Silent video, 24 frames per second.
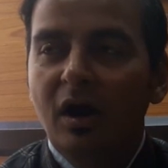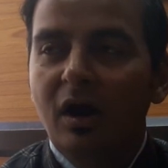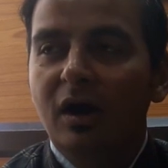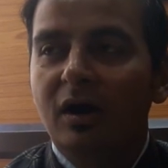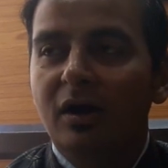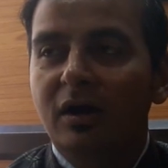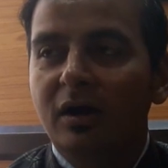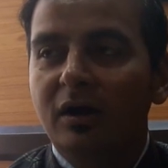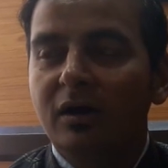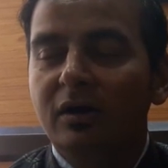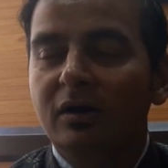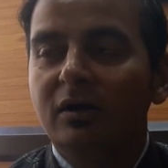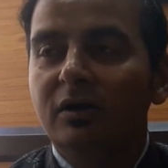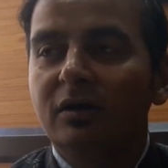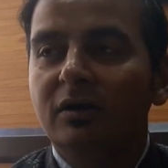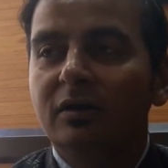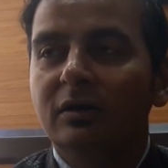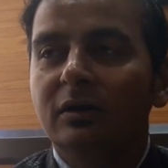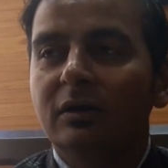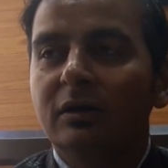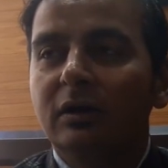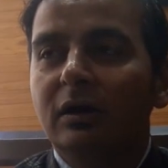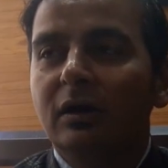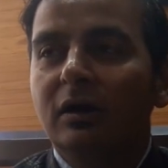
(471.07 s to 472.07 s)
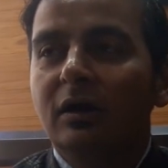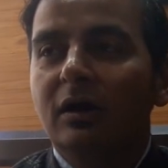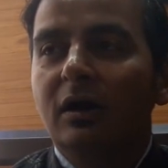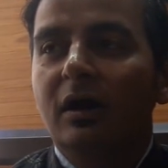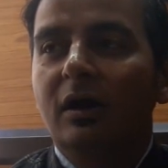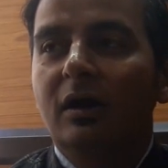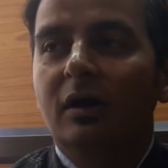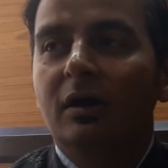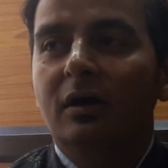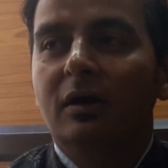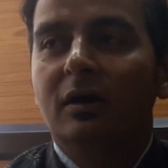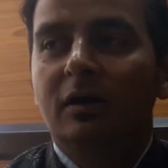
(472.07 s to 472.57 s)
And
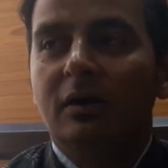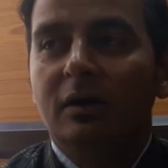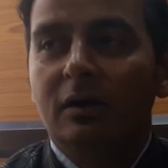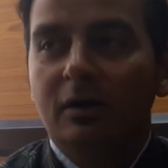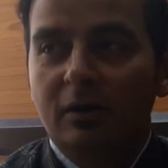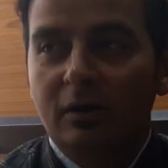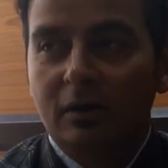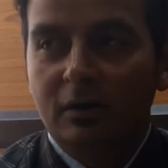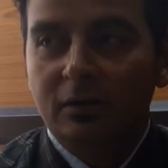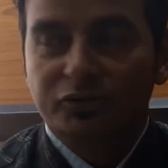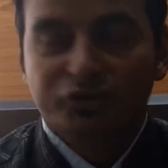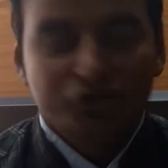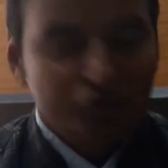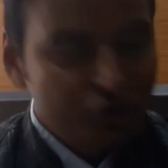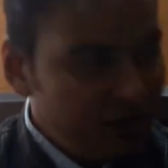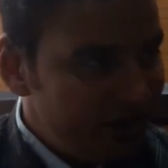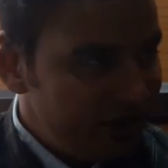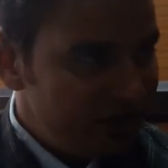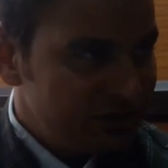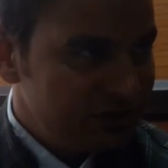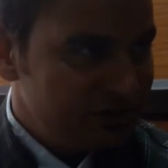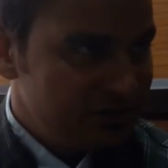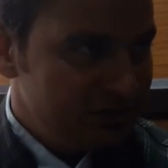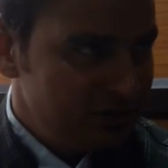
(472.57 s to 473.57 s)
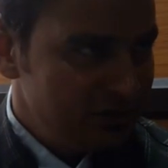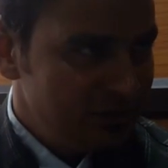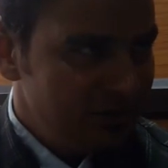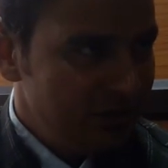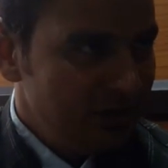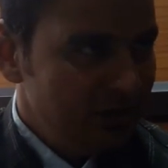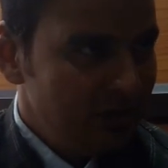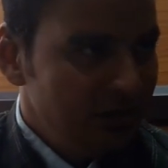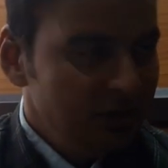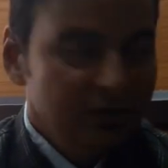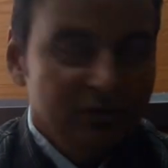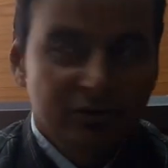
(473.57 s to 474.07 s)
stress.
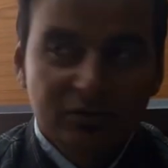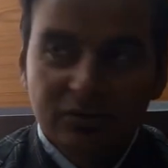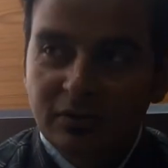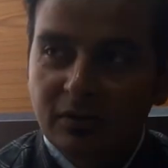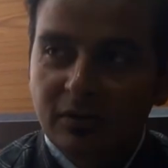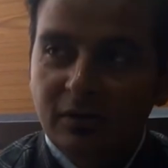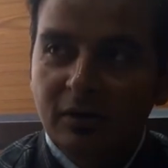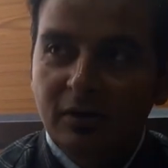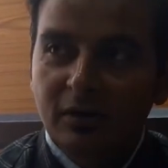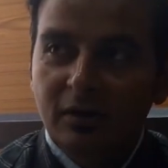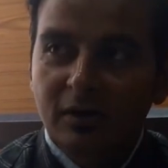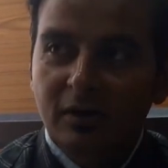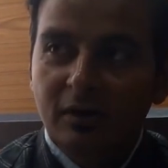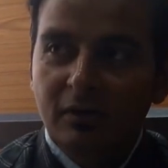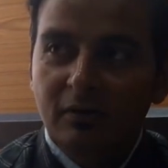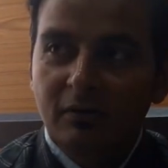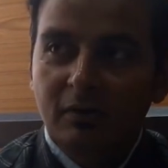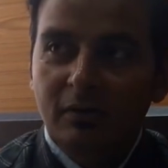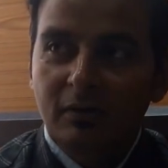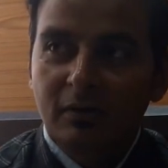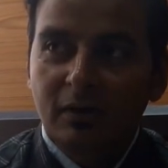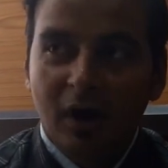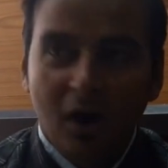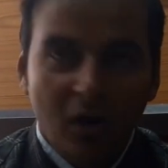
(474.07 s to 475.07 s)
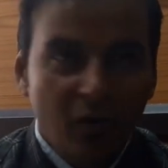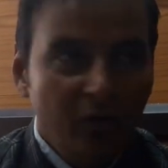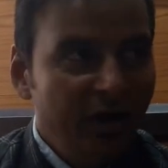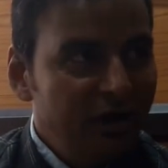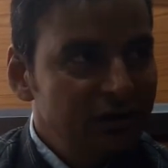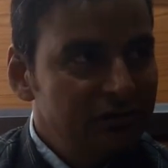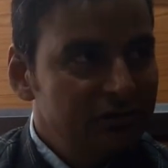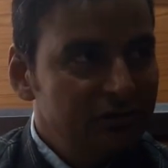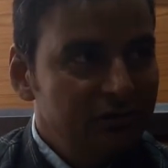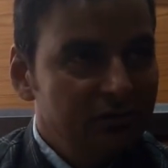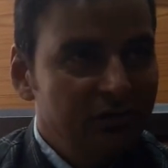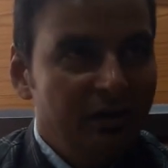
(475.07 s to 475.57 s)
So
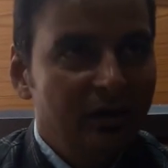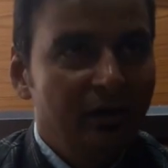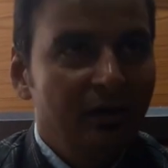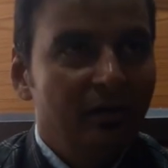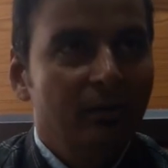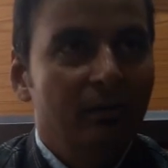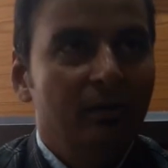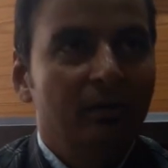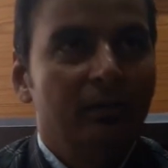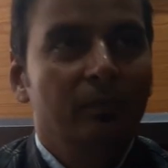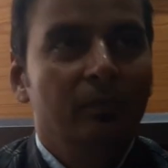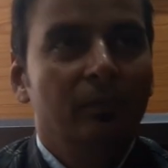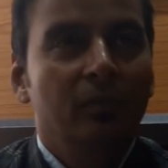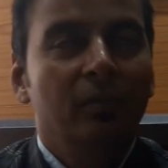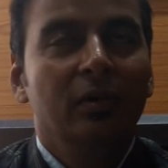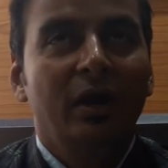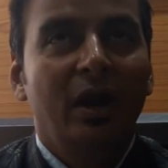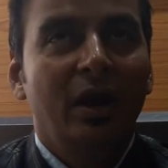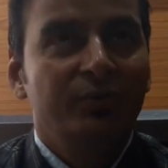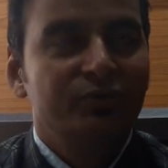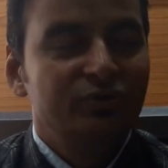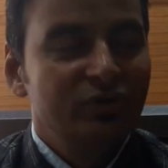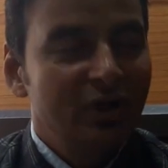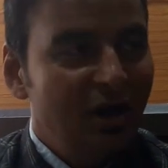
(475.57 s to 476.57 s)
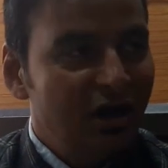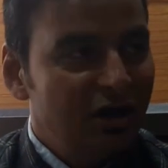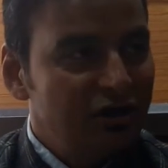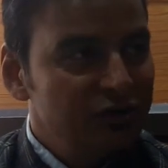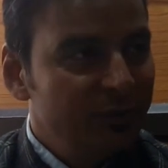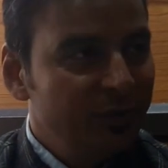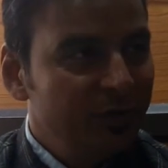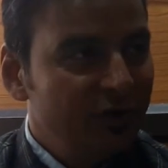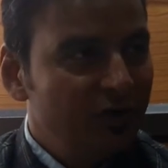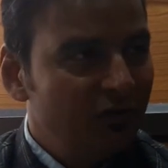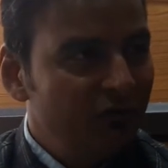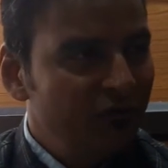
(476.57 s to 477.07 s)
nowadays, the lifestyle has
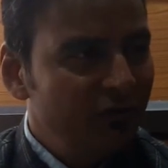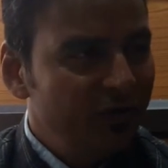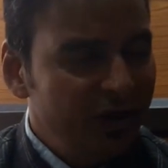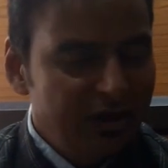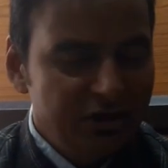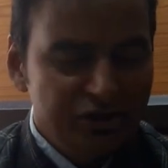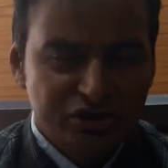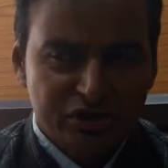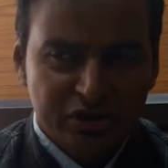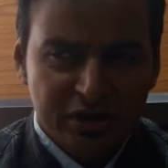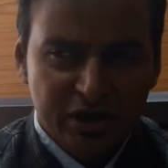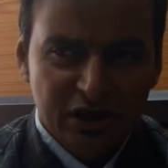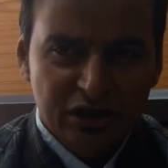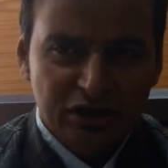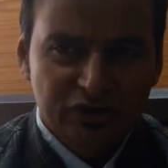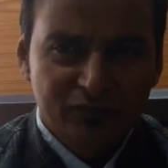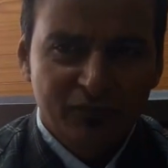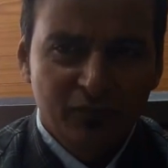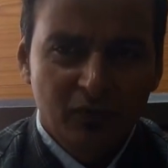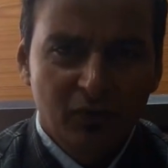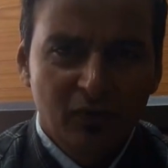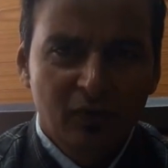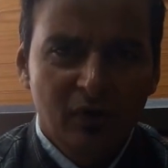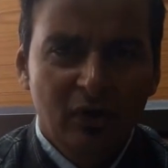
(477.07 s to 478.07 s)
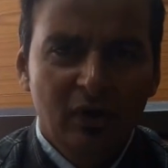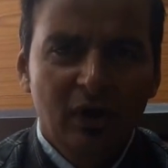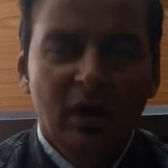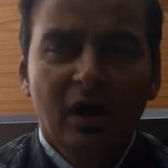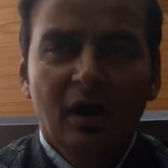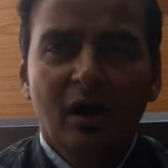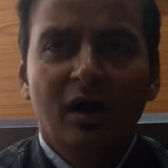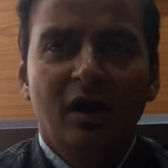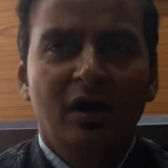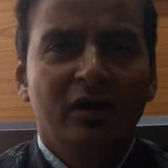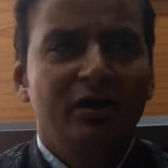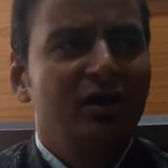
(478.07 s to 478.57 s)
become very stressful
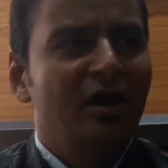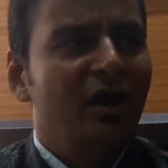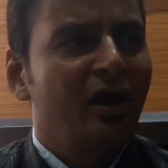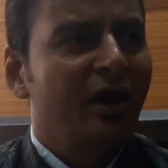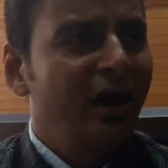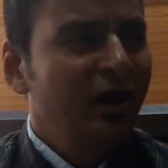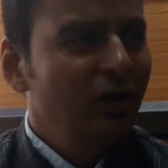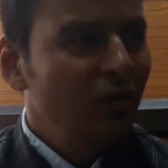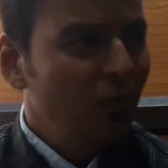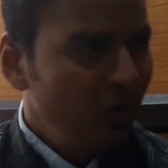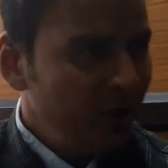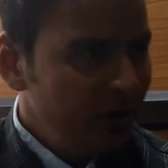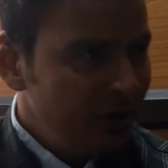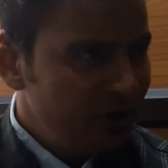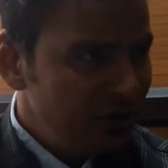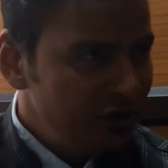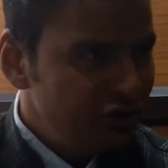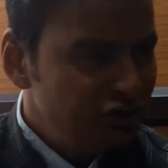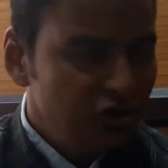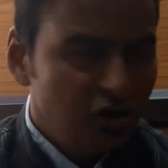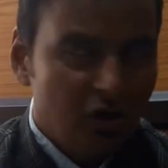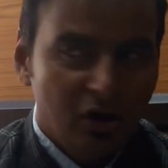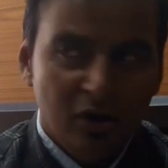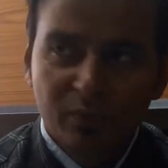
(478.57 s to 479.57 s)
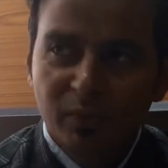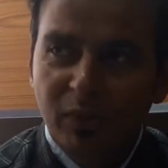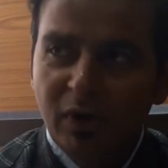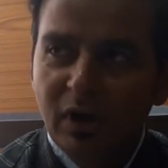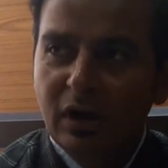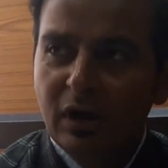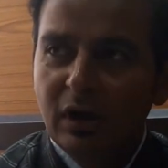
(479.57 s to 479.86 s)
and target-oriented job.